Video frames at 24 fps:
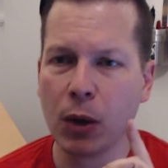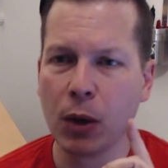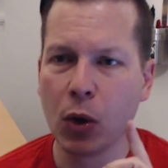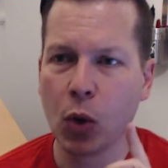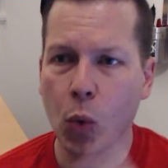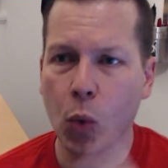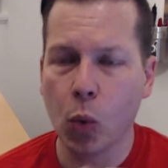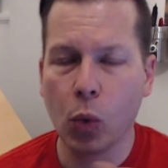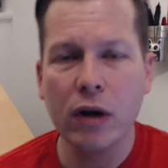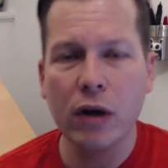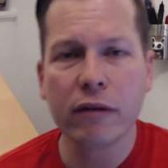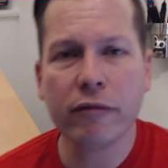
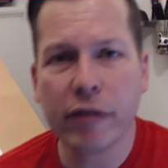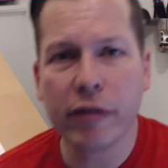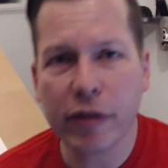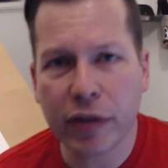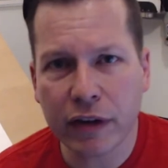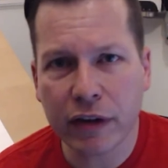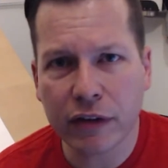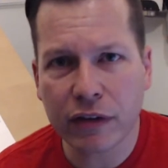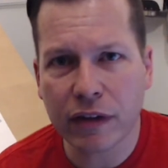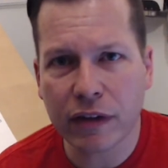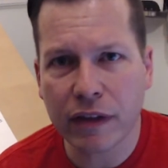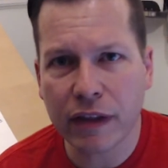one of the
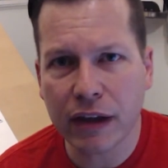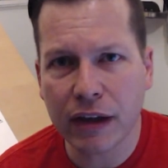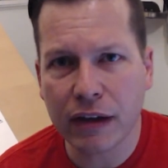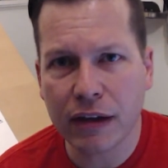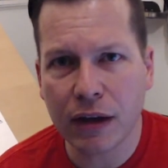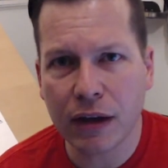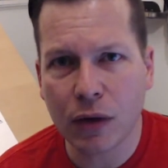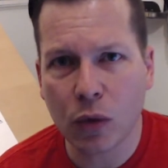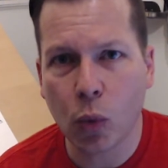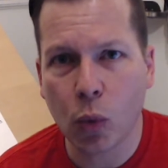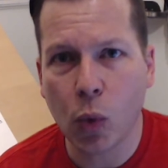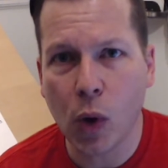things that they
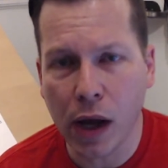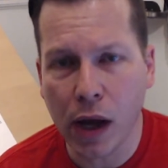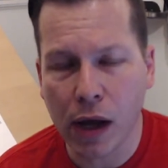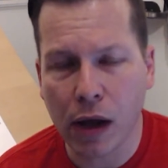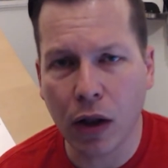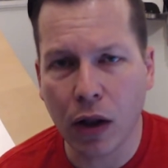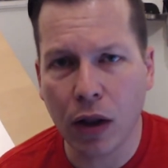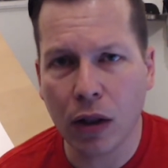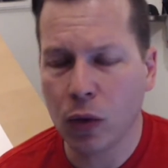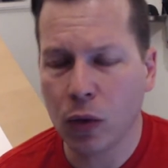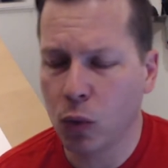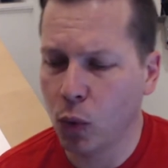did
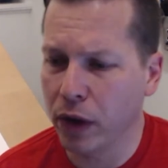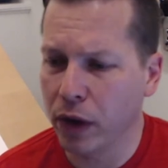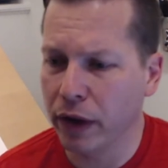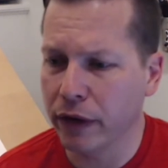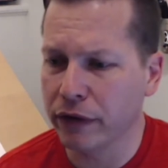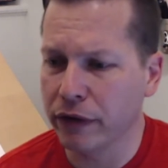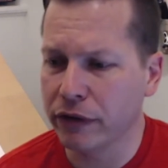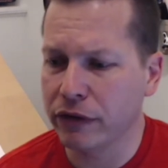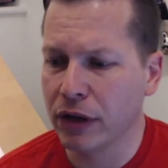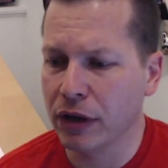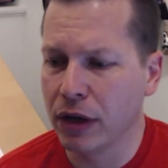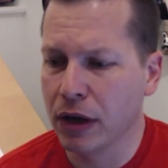well
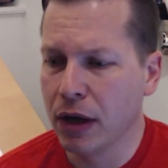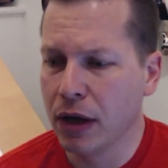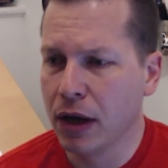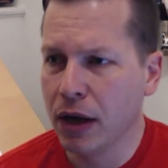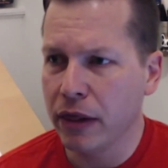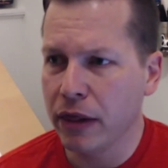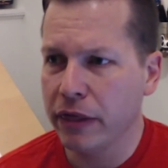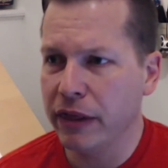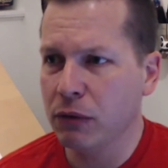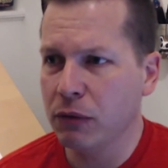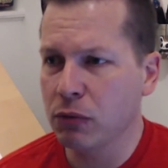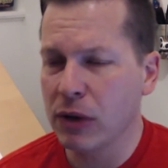was
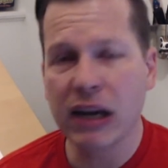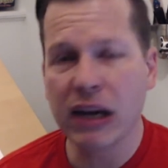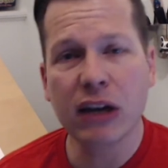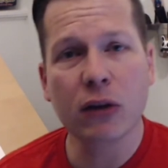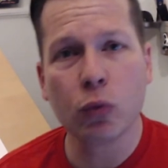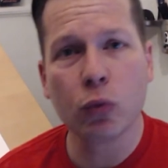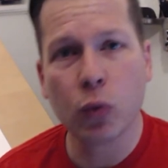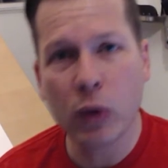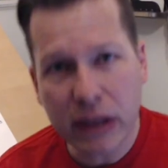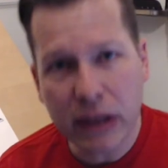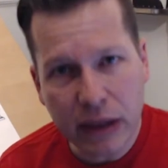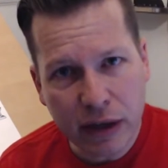they
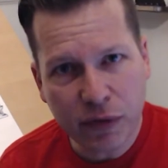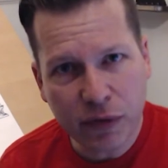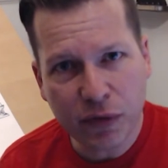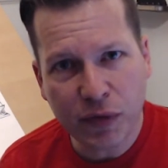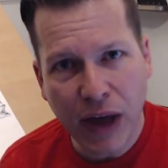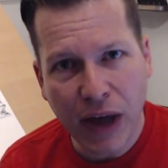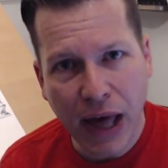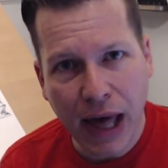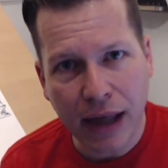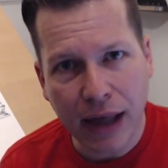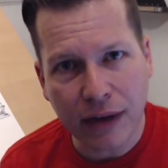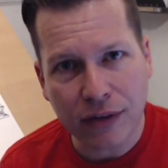ran really
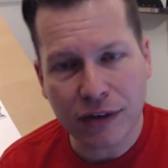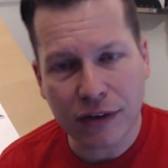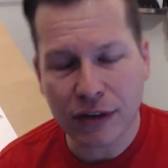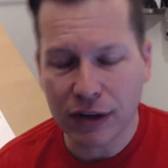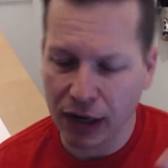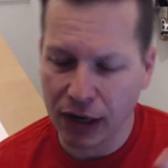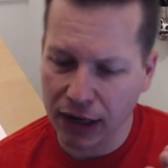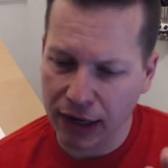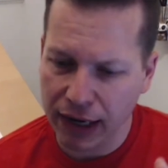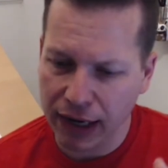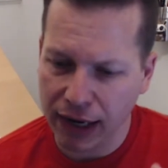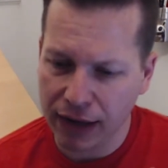fast,
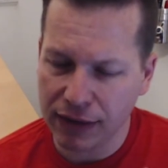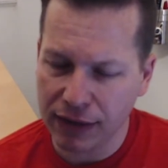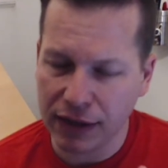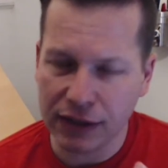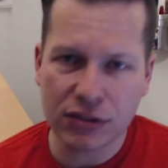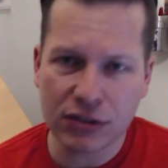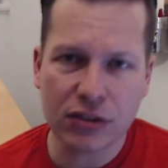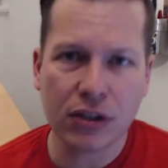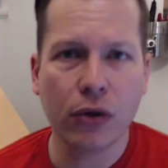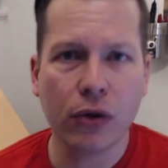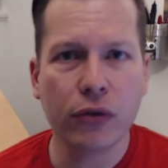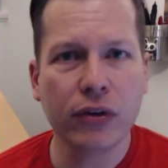and had they
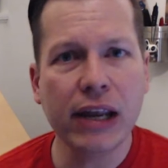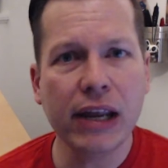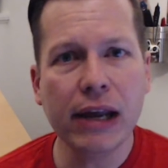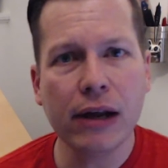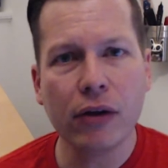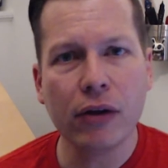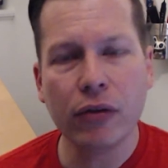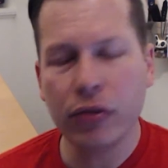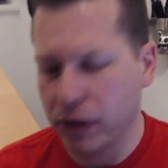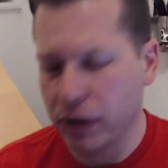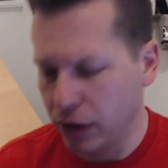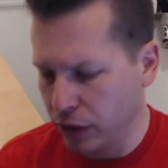slowed
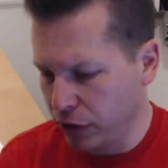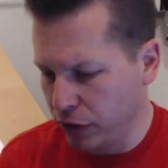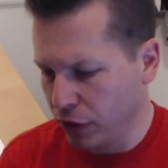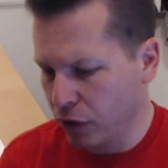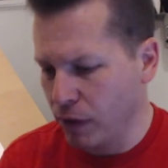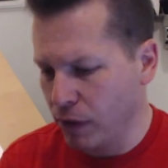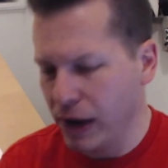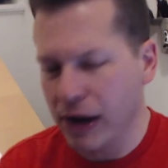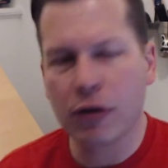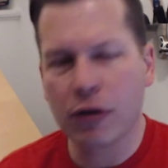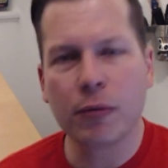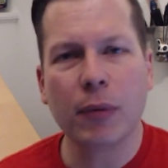down, the
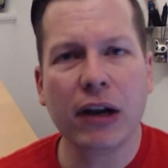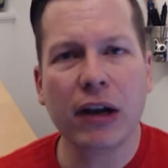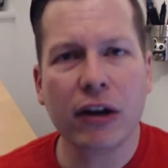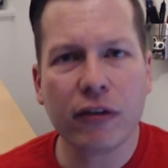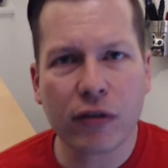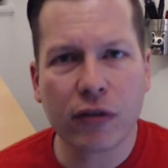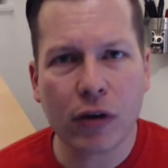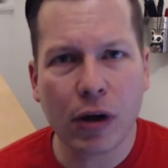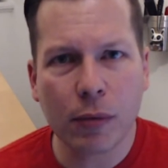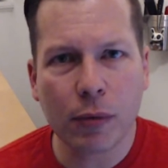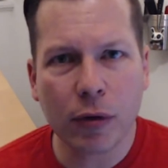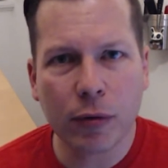ground might
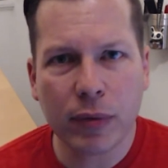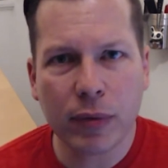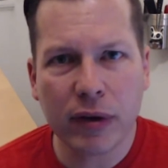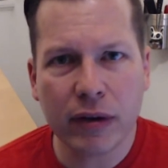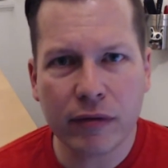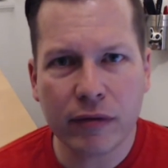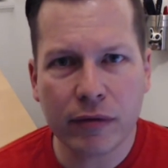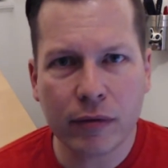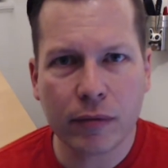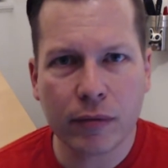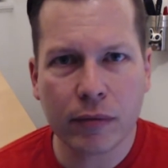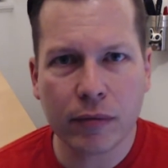have crumbled
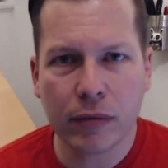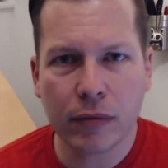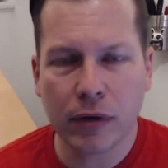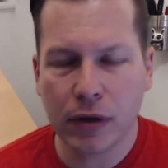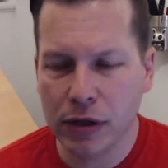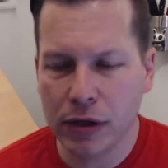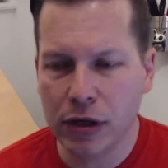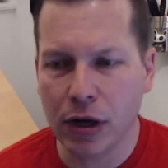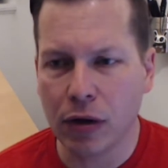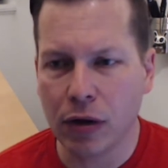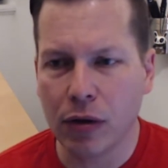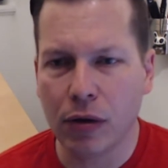
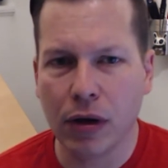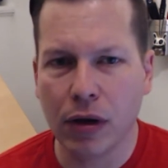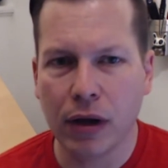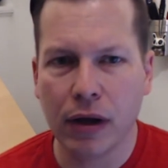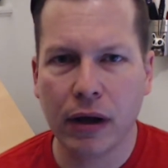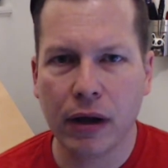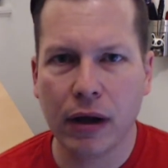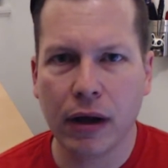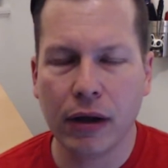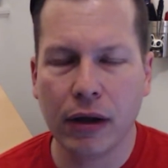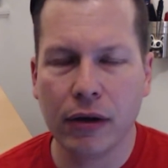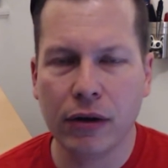
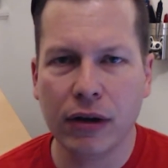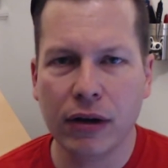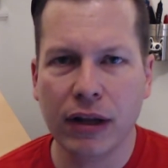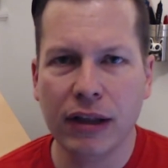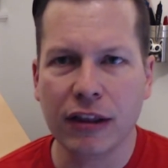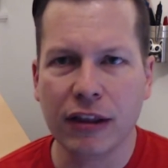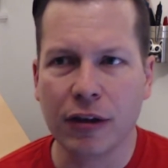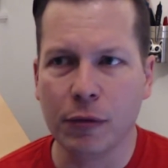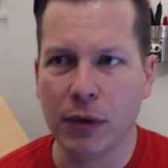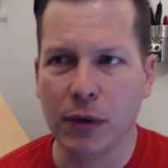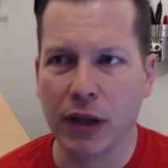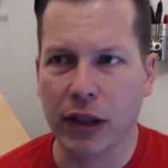underneath
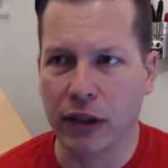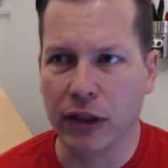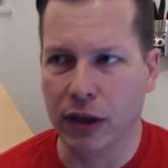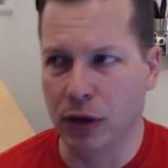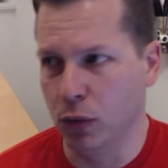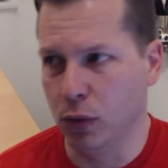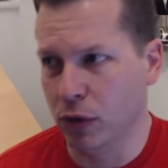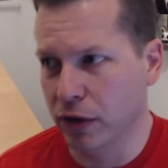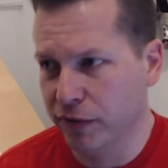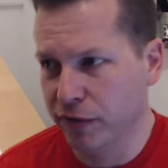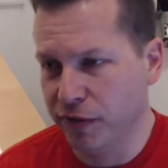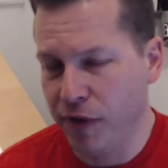them, and they
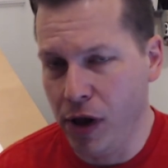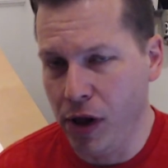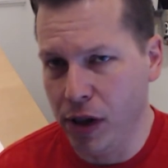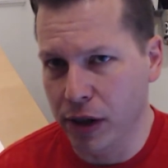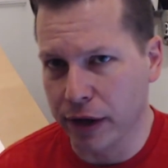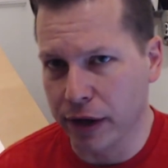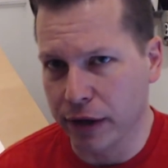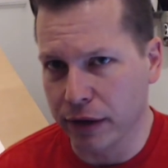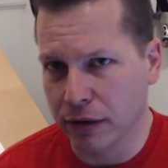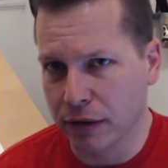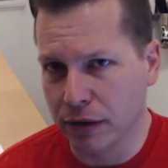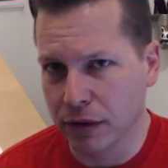would have
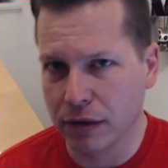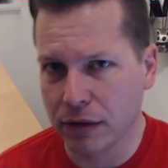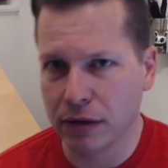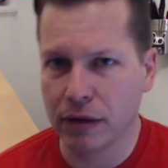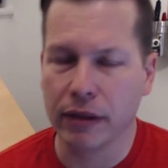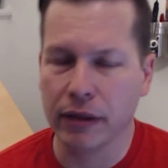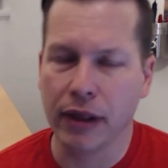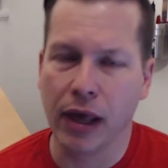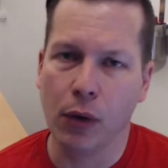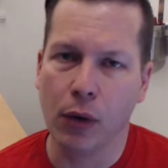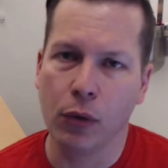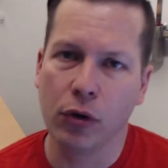fallen,
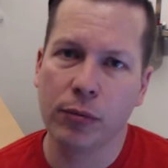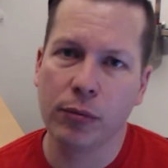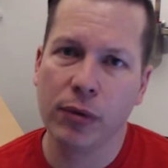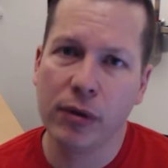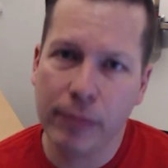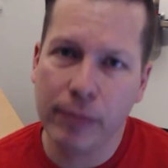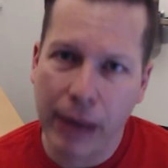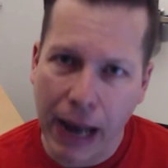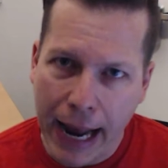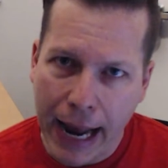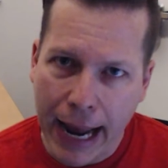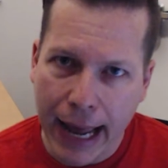and that would have
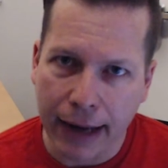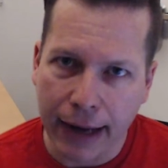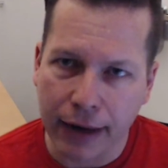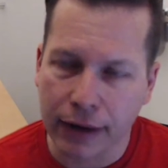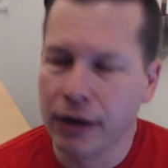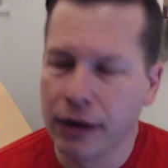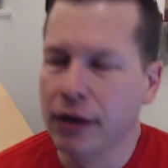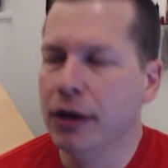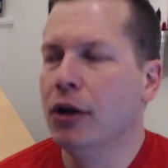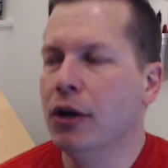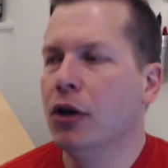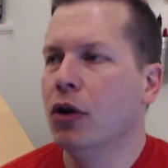been bad,
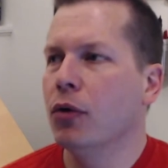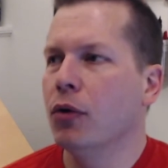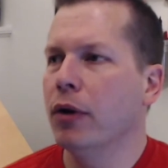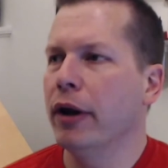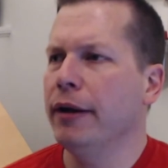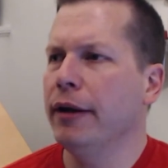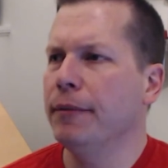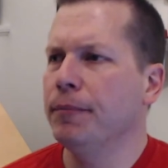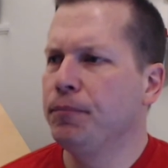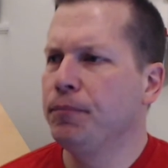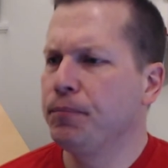right?